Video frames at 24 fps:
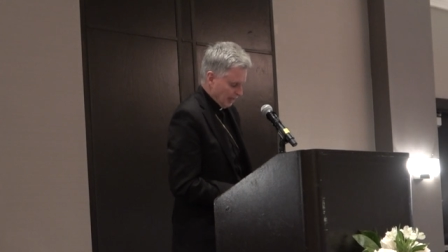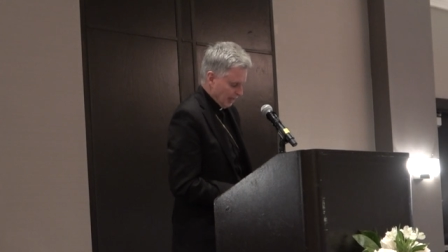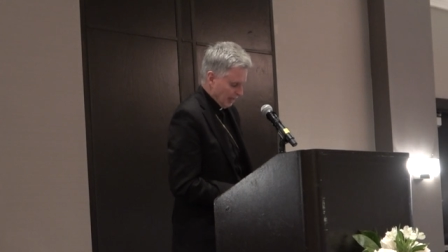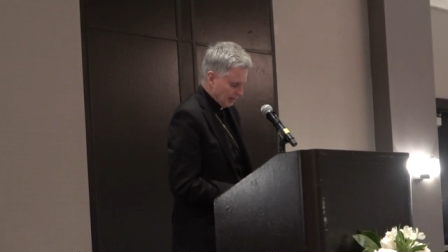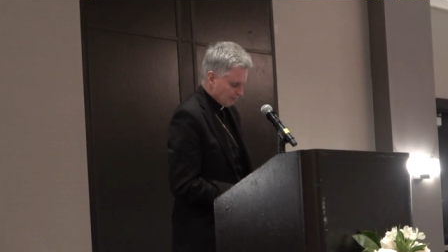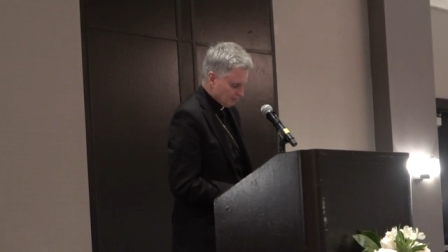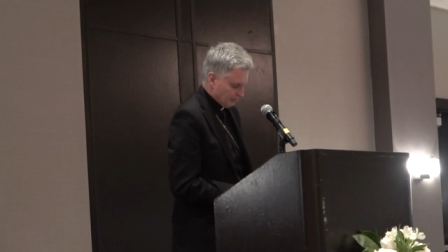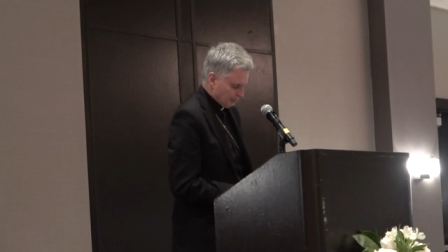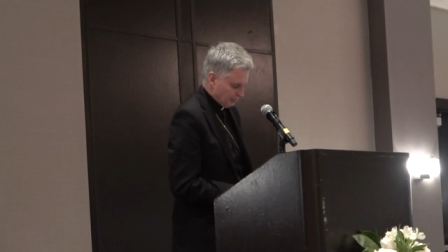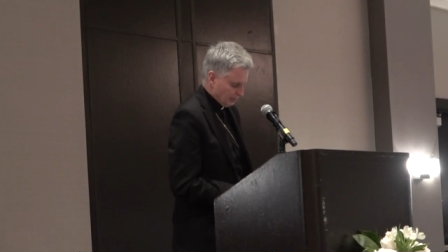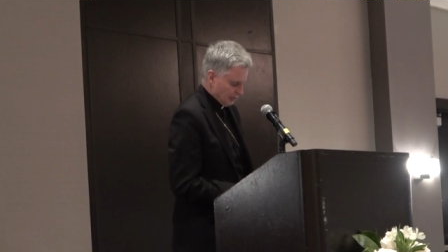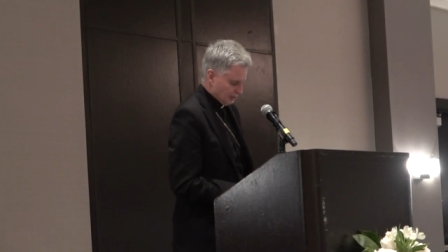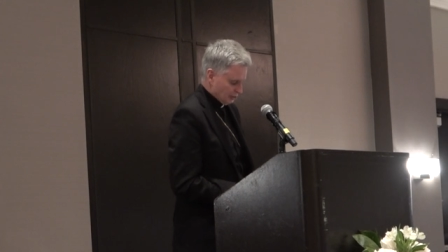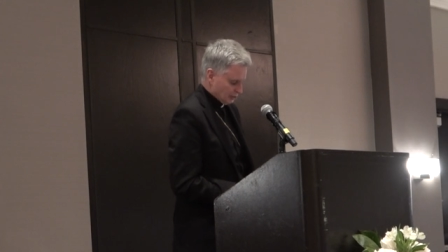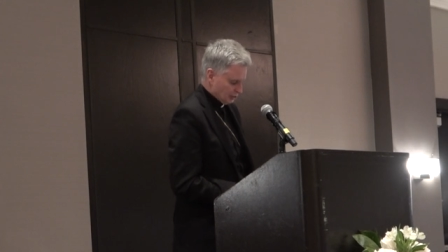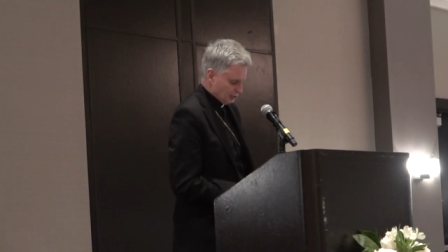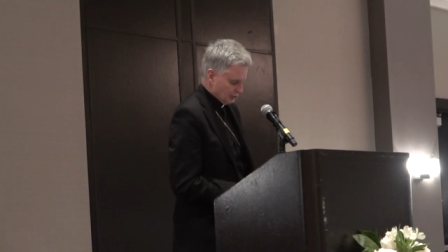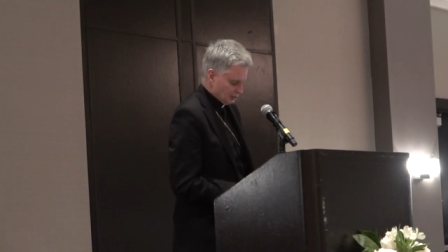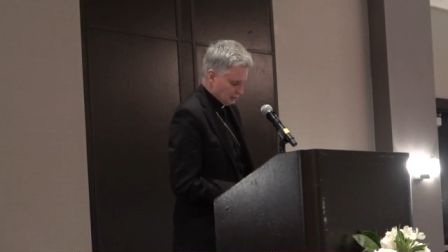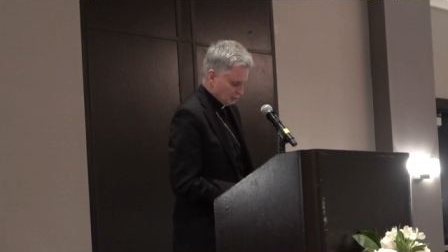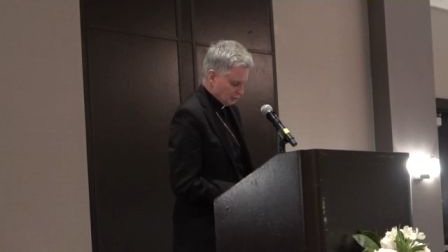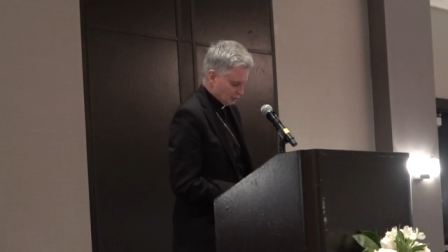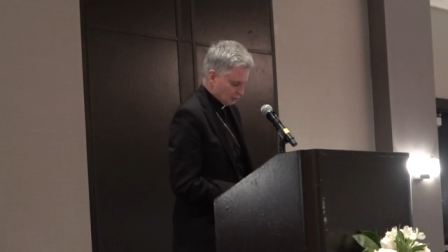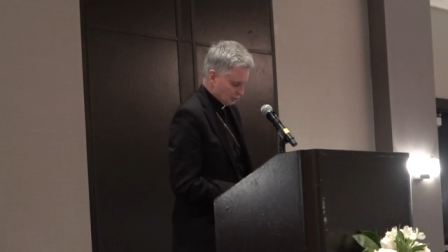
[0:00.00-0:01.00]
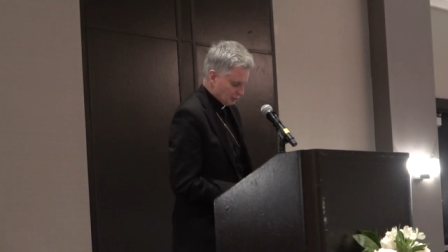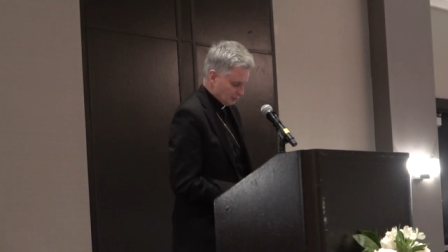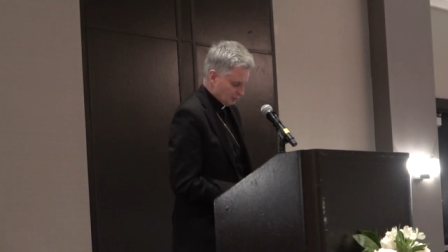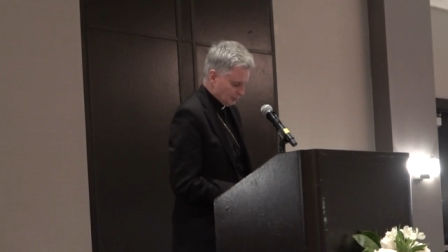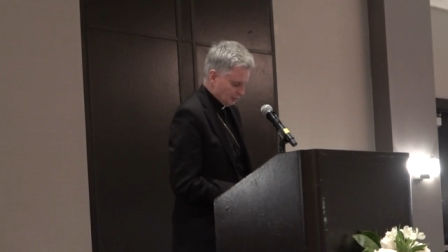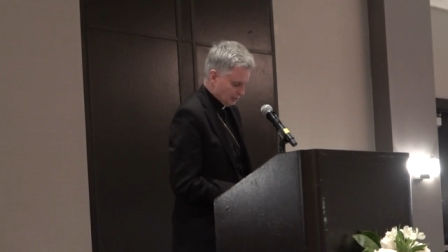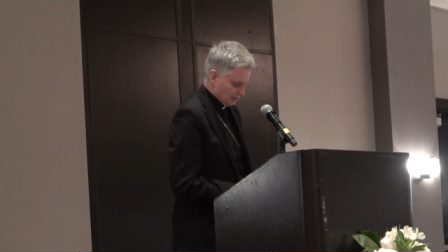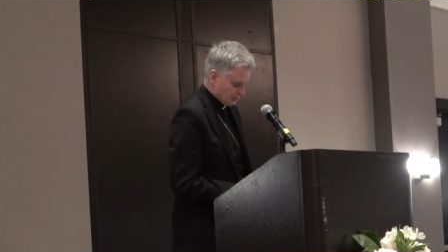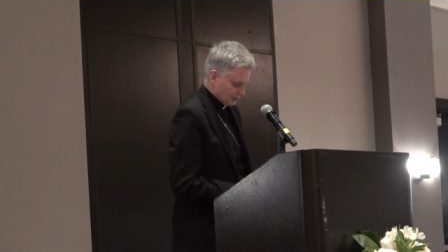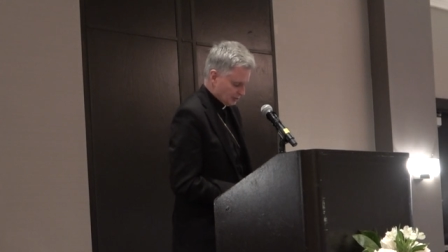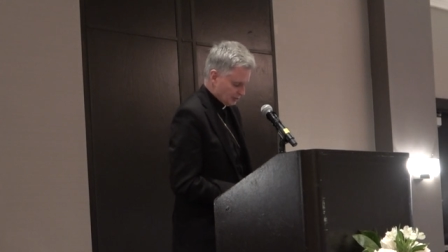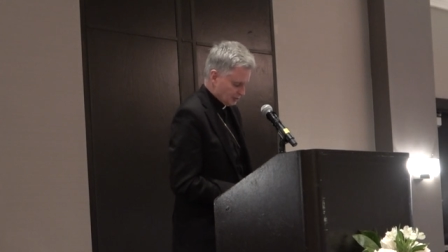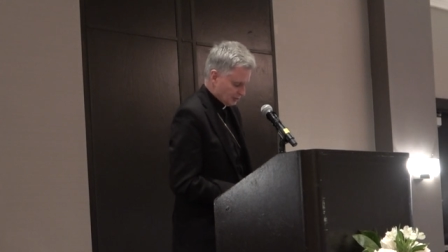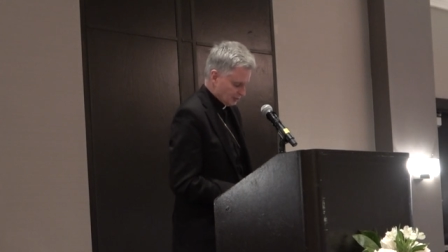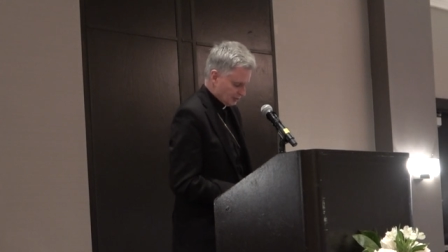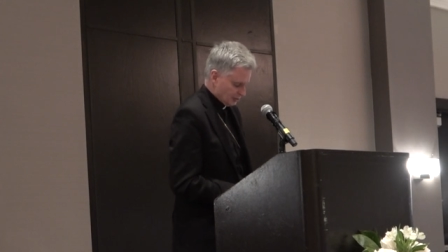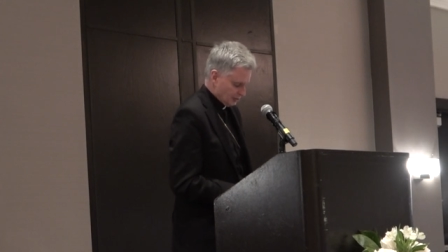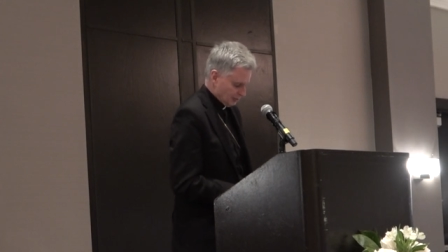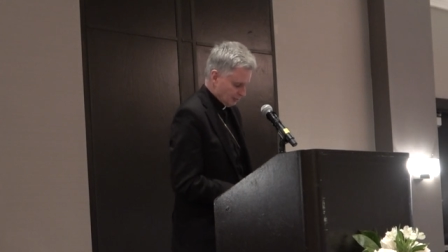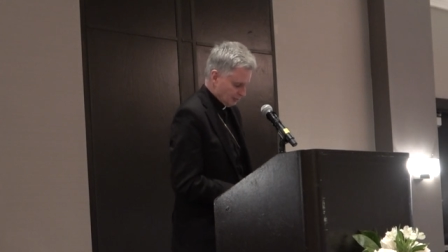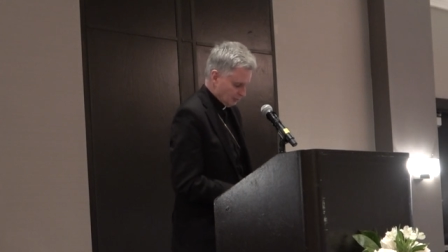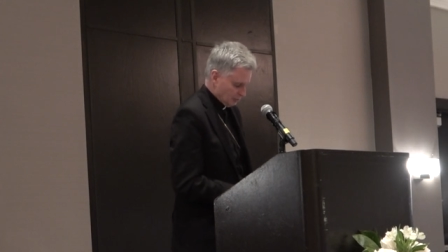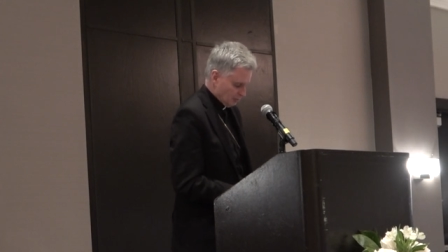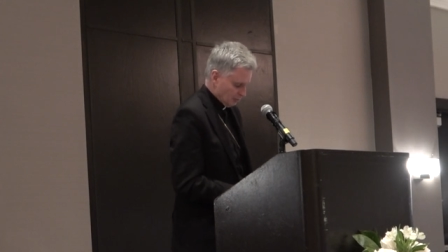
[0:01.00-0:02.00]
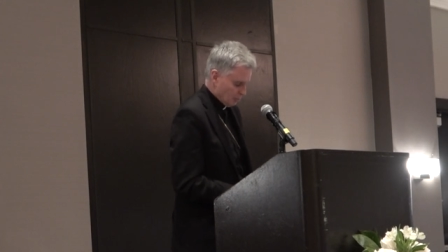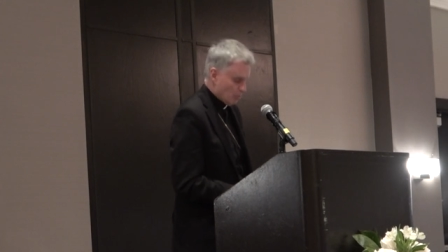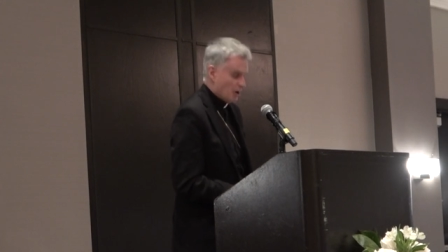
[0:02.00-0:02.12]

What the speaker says: and plunged into it because it seemed